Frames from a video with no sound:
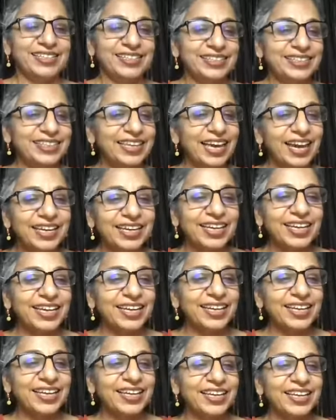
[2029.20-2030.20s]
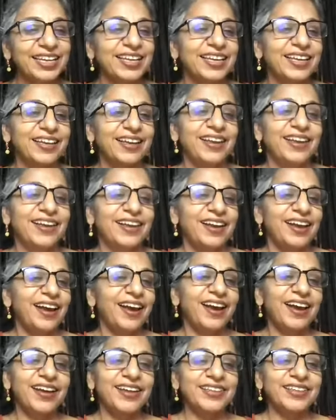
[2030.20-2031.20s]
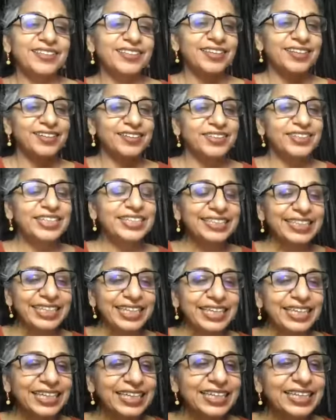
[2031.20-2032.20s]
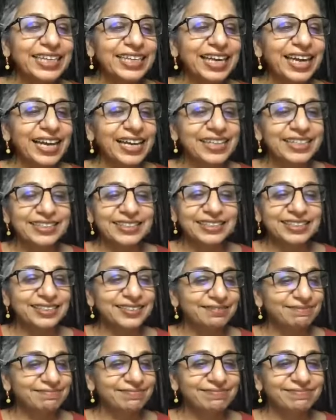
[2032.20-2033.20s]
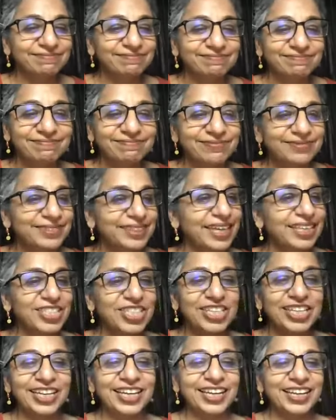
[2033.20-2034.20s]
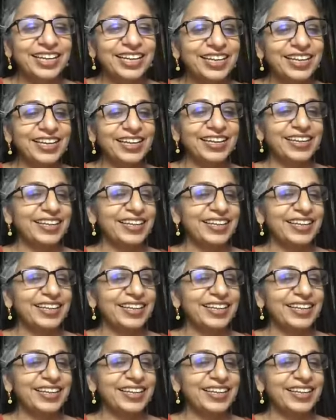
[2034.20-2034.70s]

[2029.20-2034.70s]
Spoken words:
Kenny and Riti and Rajni.